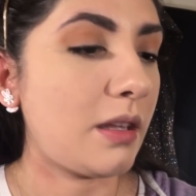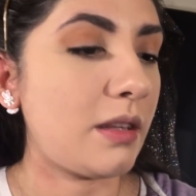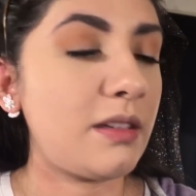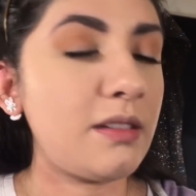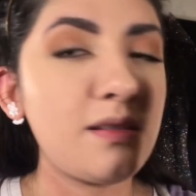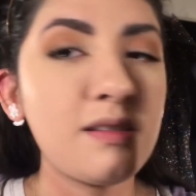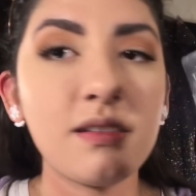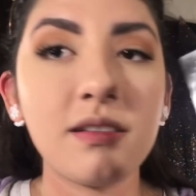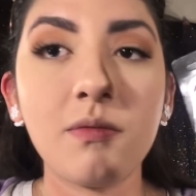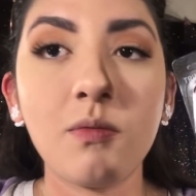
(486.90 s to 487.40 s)

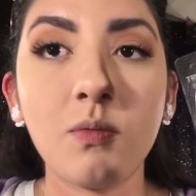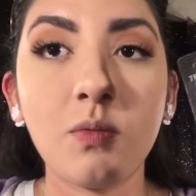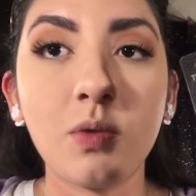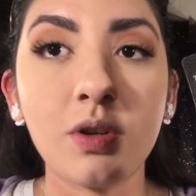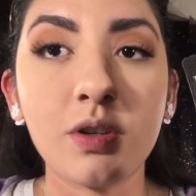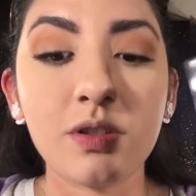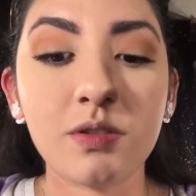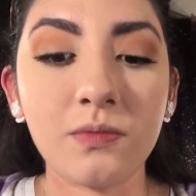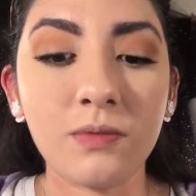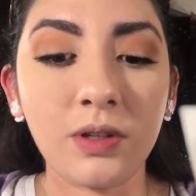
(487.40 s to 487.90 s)
this
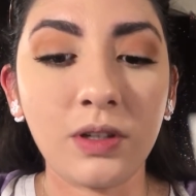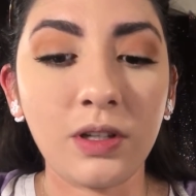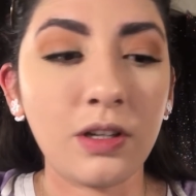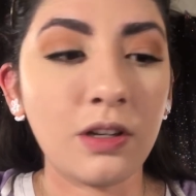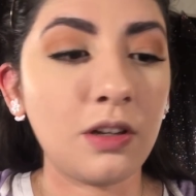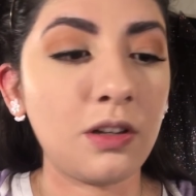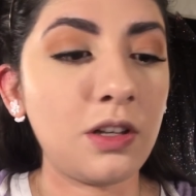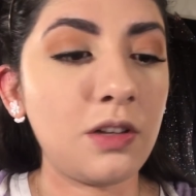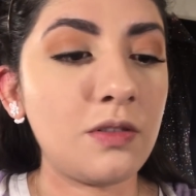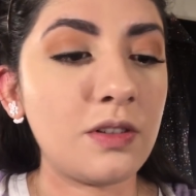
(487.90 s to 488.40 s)
works really
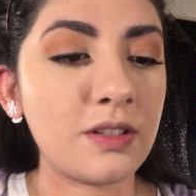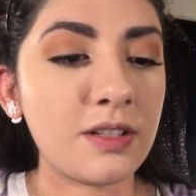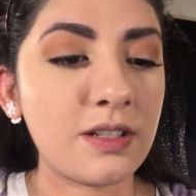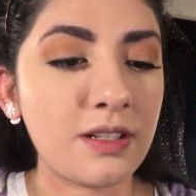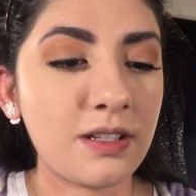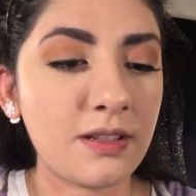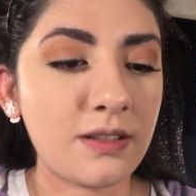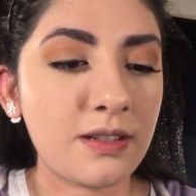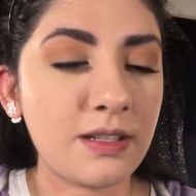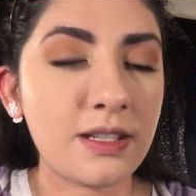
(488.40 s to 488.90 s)
good. You just
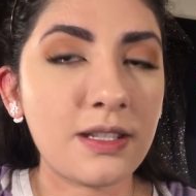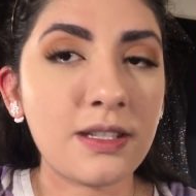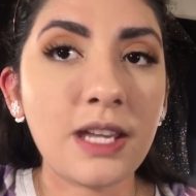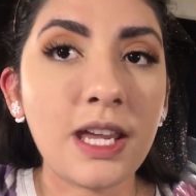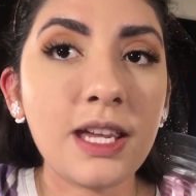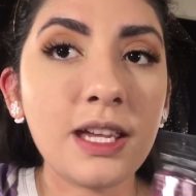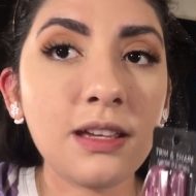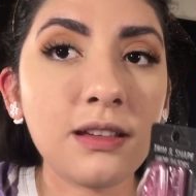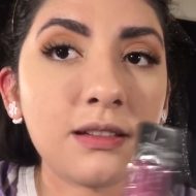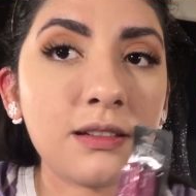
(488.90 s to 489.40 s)

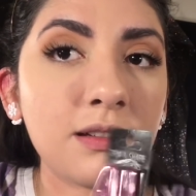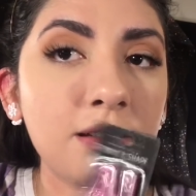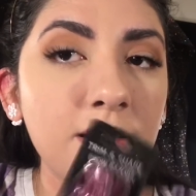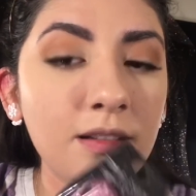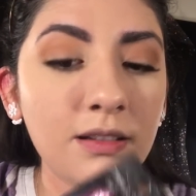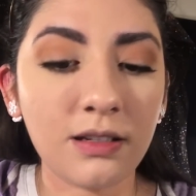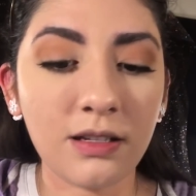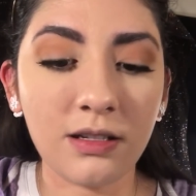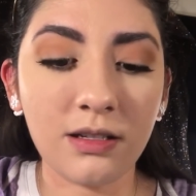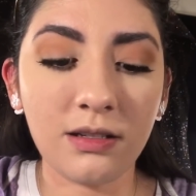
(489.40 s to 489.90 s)
take it
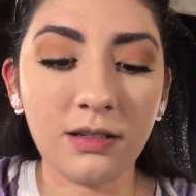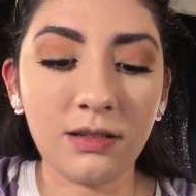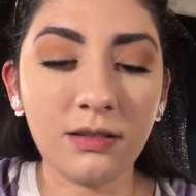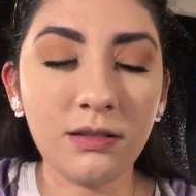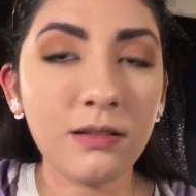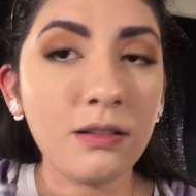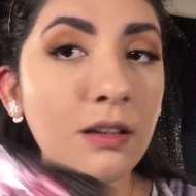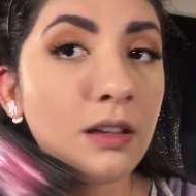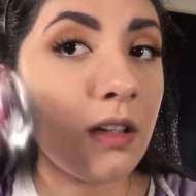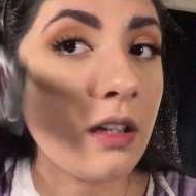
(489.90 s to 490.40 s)
and
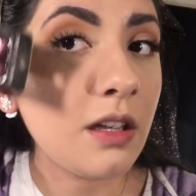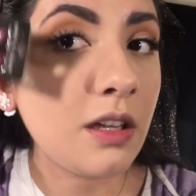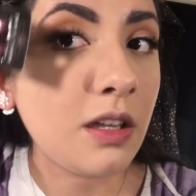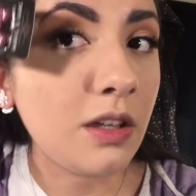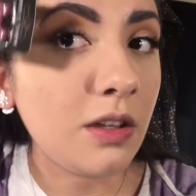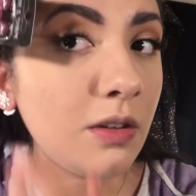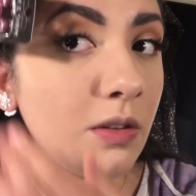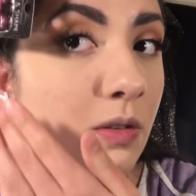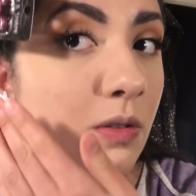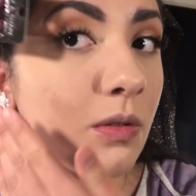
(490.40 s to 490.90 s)

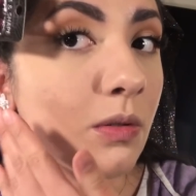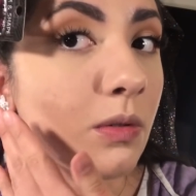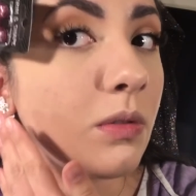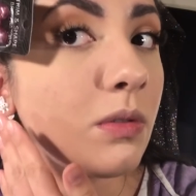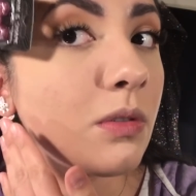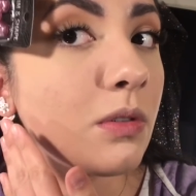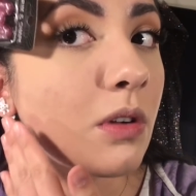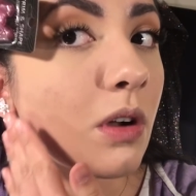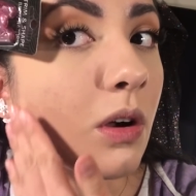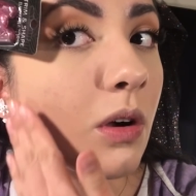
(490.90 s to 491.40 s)
you
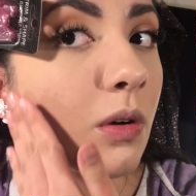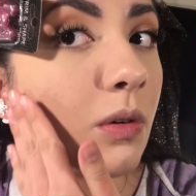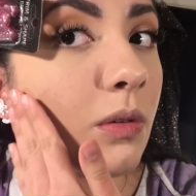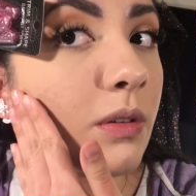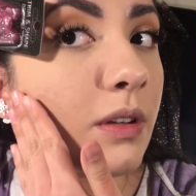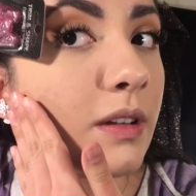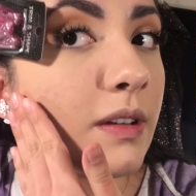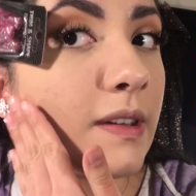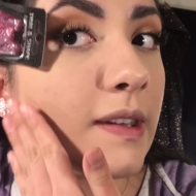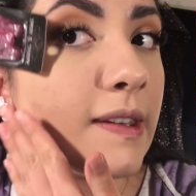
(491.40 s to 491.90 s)
go
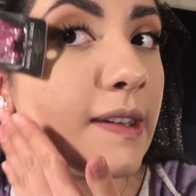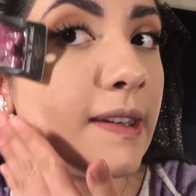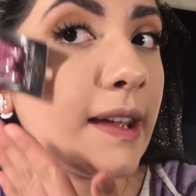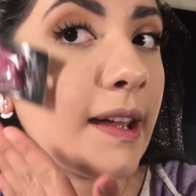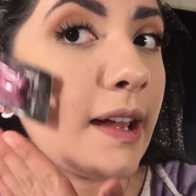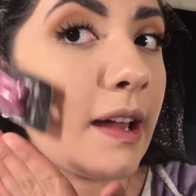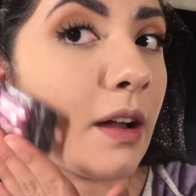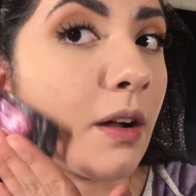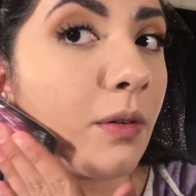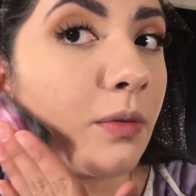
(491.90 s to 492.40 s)

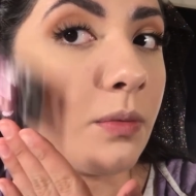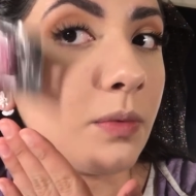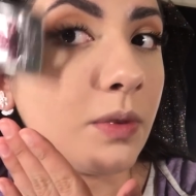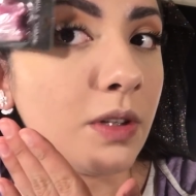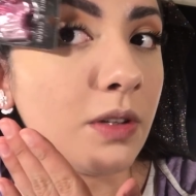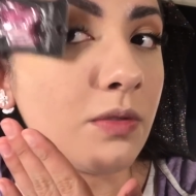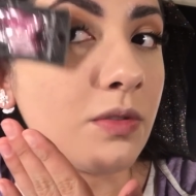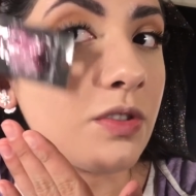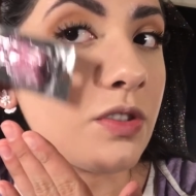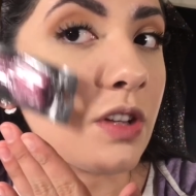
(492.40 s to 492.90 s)
down
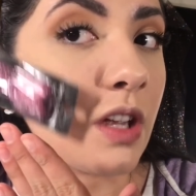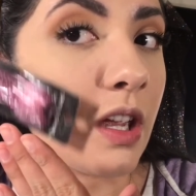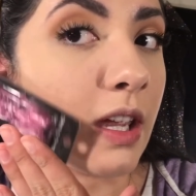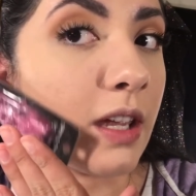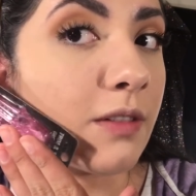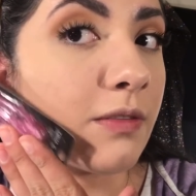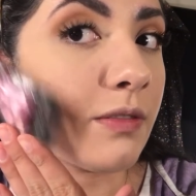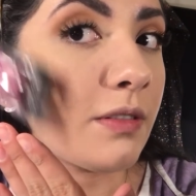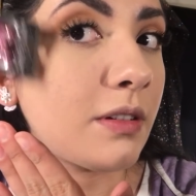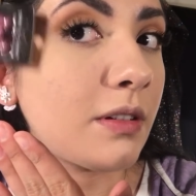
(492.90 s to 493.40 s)
when you
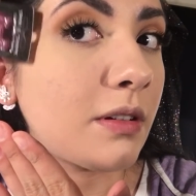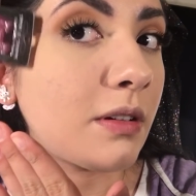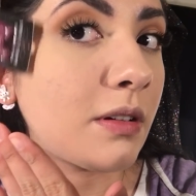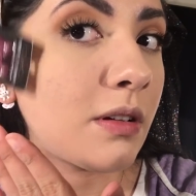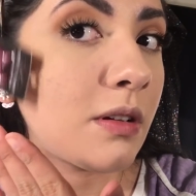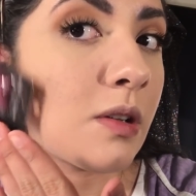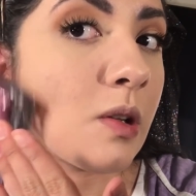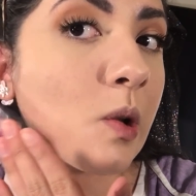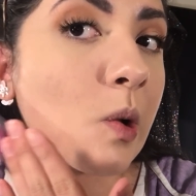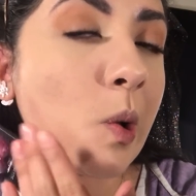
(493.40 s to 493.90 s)
shave,
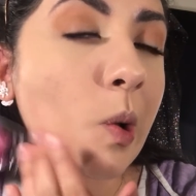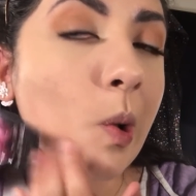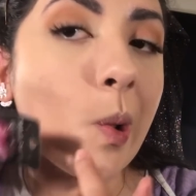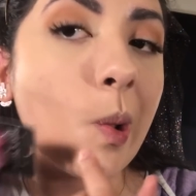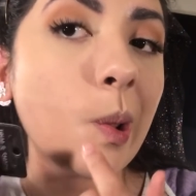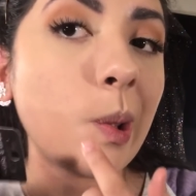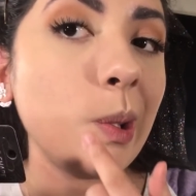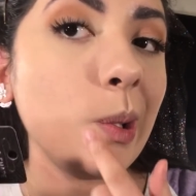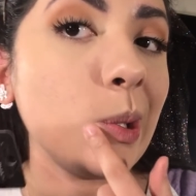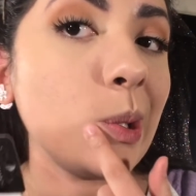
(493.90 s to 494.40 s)

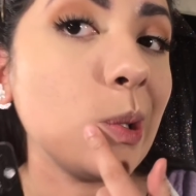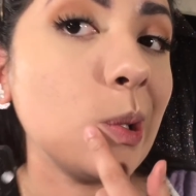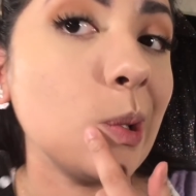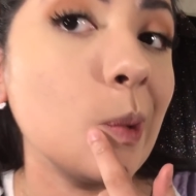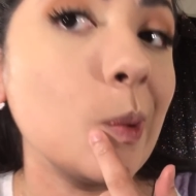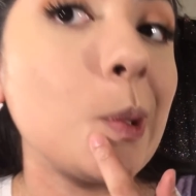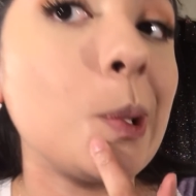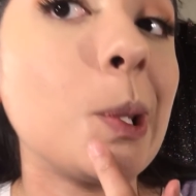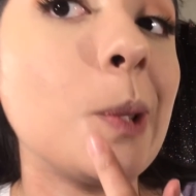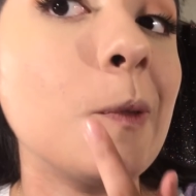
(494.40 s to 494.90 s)
and if you
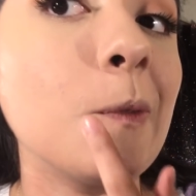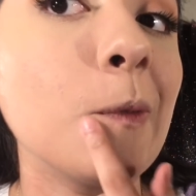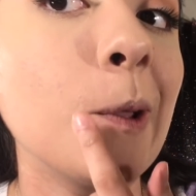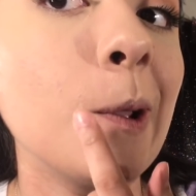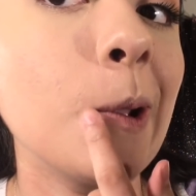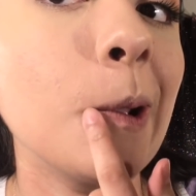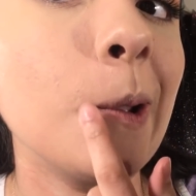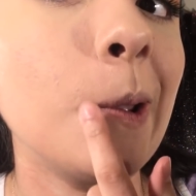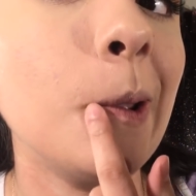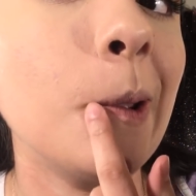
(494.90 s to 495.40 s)
know shave
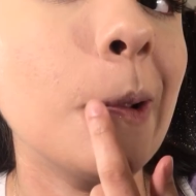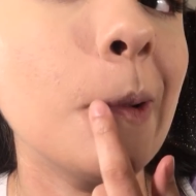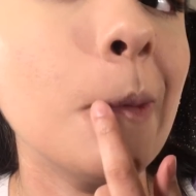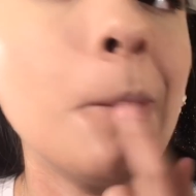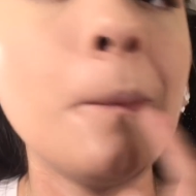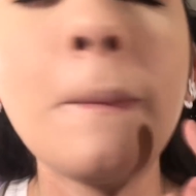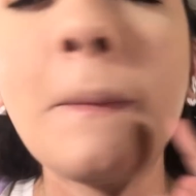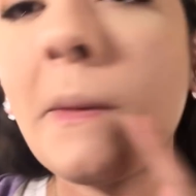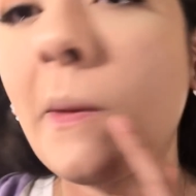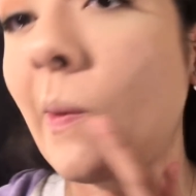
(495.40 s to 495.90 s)
there, you know.
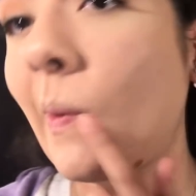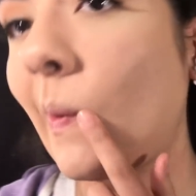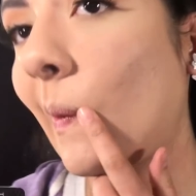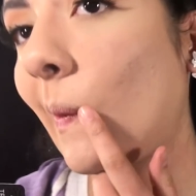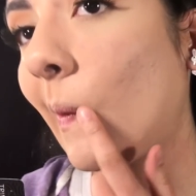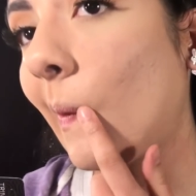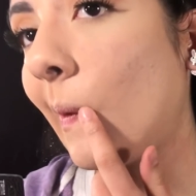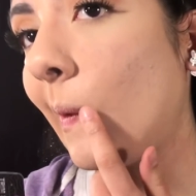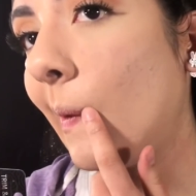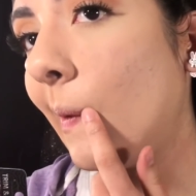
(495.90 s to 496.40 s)

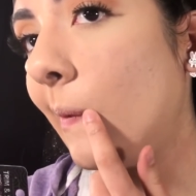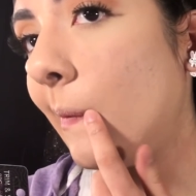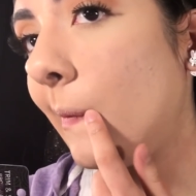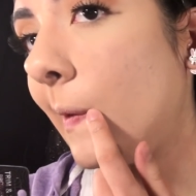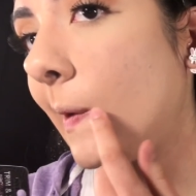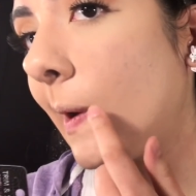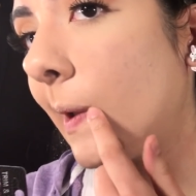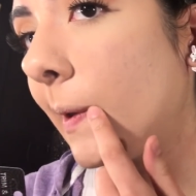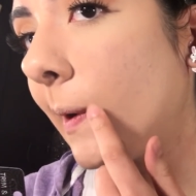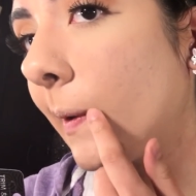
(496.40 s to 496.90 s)

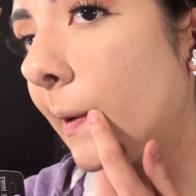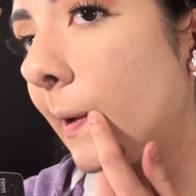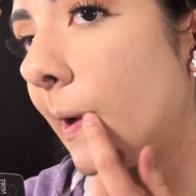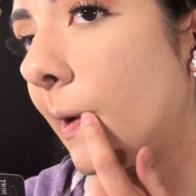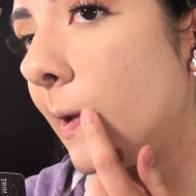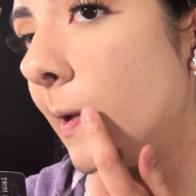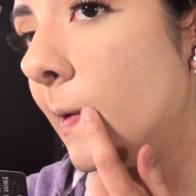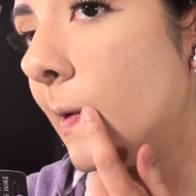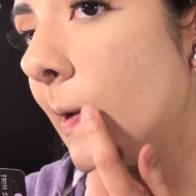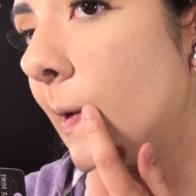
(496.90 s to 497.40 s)
If you got dark
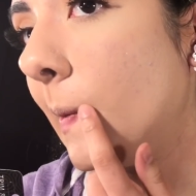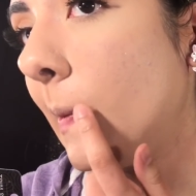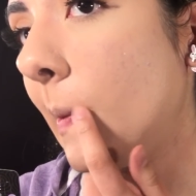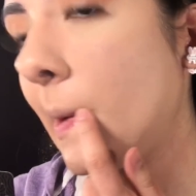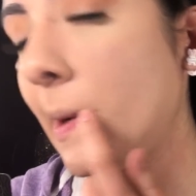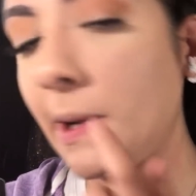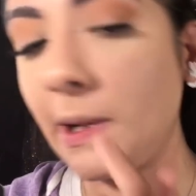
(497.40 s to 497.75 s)
hair, you know.